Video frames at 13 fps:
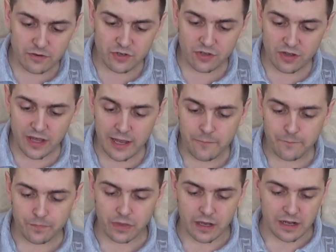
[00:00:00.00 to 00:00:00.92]
to the
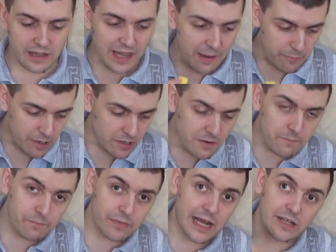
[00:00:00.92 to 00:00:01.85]
lemon,
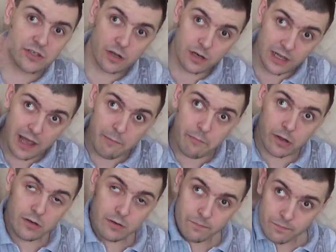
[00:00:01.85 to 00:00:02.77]
that's lemon